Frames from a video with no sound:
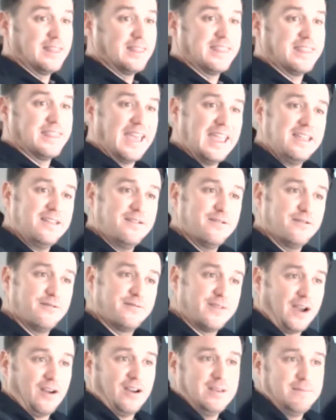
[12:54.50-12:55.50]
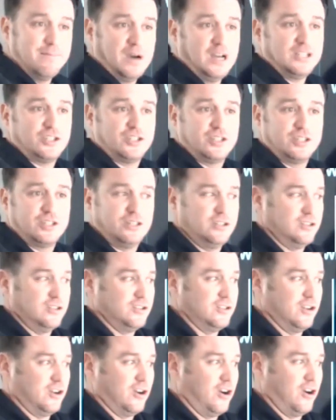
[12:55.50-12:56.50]
they very much
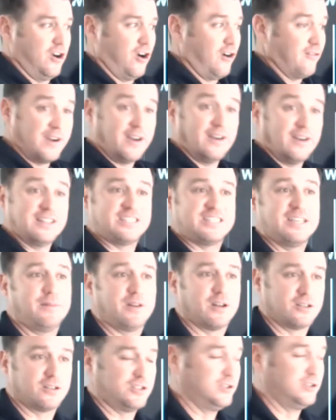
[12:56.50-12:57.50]
are very similar